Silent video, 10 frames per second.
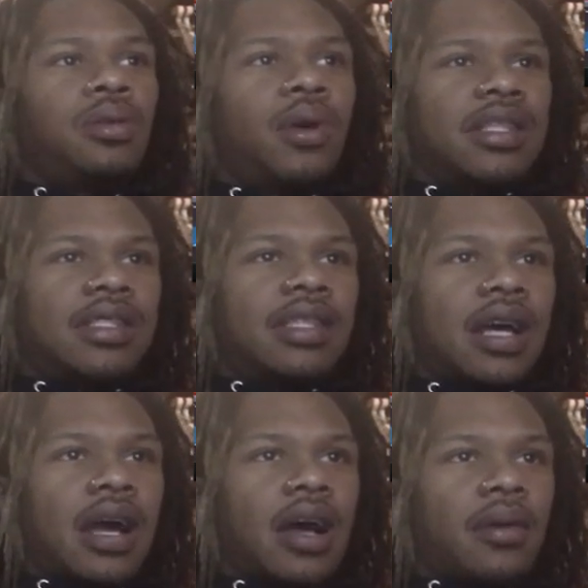What's
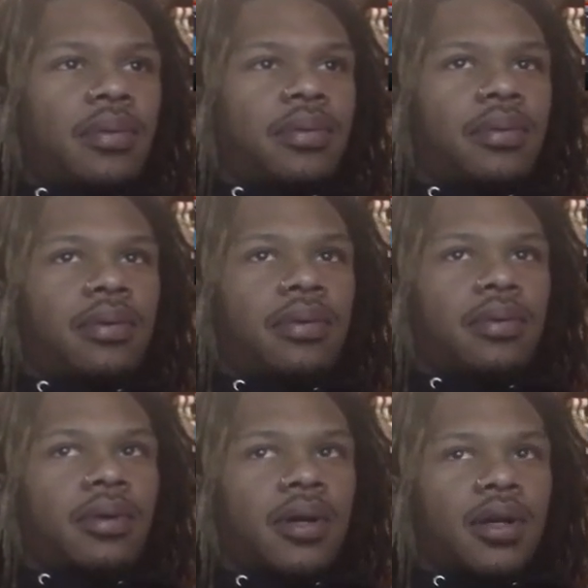up?
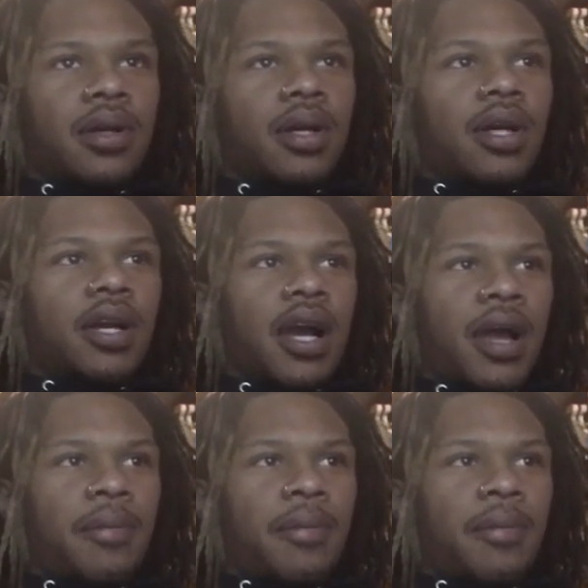I